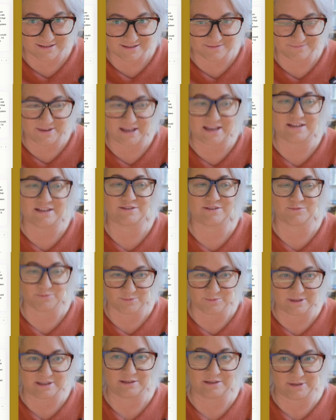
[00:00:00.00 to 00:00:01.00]
It's
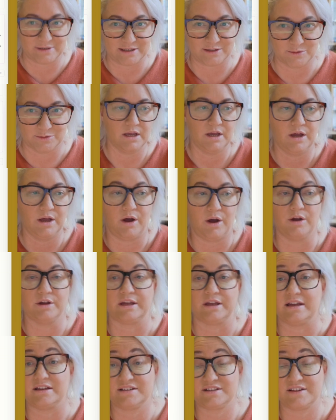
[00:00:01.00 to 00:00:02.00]
really, really cool. Okay,
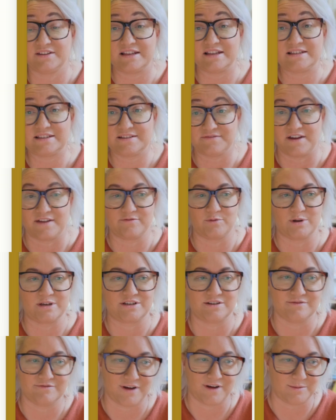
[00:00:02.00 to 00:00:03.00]
so that's the 5-question
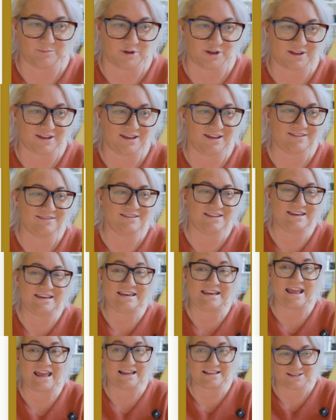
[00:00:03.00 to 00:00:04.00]
framework. The
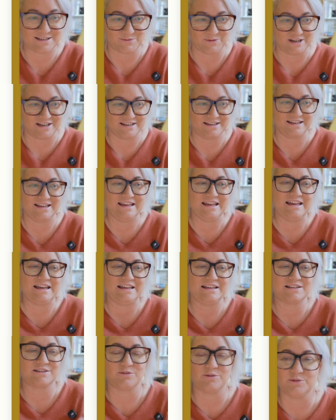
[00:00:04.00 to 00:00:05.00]
next one is
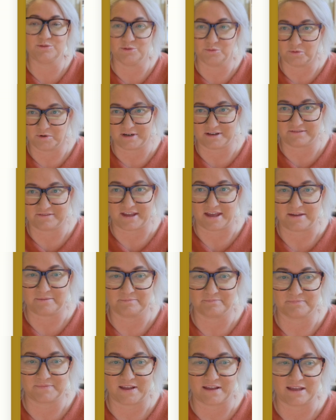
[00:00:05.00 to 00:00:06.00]
called the what if game,
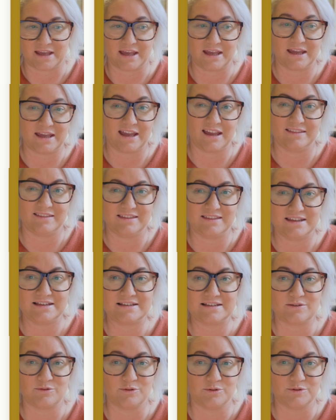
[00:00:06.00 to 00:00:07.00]
okay? And this
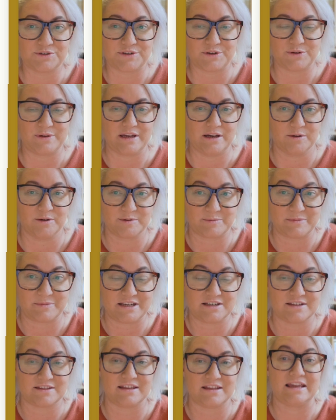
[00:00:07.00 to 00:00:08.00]
also helps me to
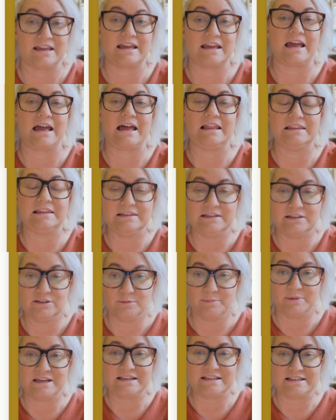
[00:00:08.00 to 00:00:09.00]
think a little
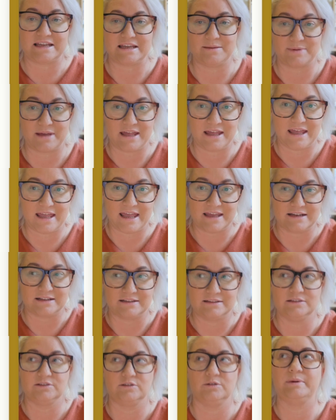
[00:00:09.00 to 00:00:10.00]
bit deeper and a
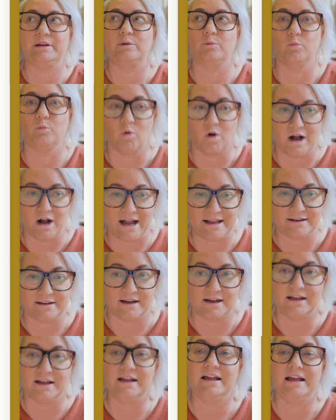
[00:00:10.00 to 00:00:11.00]
little bit wider
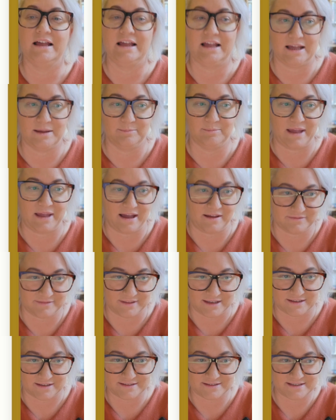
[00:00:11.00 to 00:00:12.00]
about
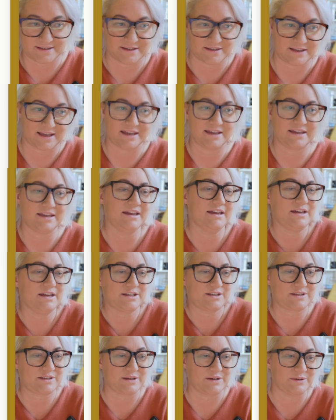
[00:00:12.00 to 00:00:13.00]
things, okay?
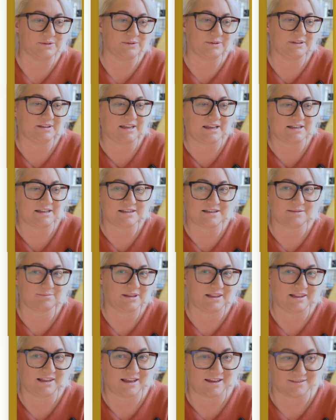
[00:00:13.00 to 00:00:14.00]
So let's
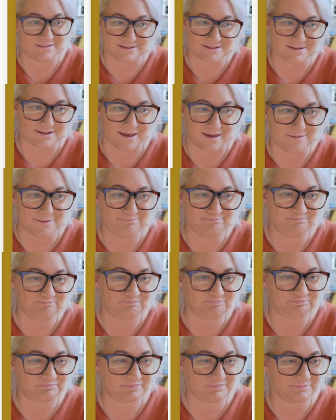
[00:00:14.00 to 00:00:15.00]
play this game.
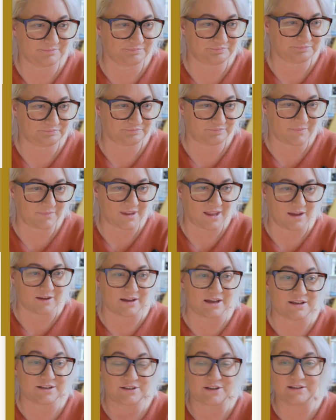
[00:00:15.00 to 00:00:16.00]
Okay,
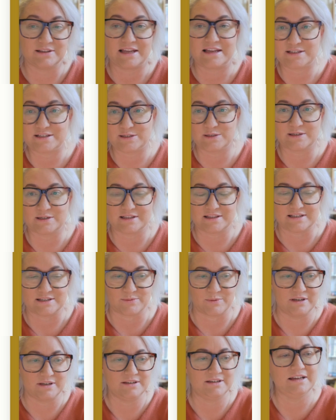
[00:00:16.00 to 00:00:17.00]
so let's look at this
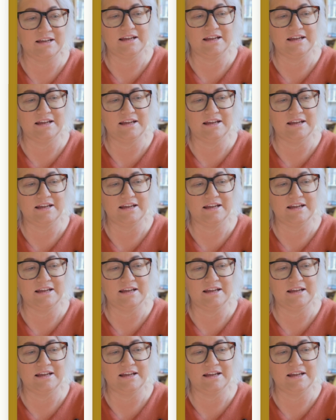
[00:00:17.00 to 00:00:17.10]
one.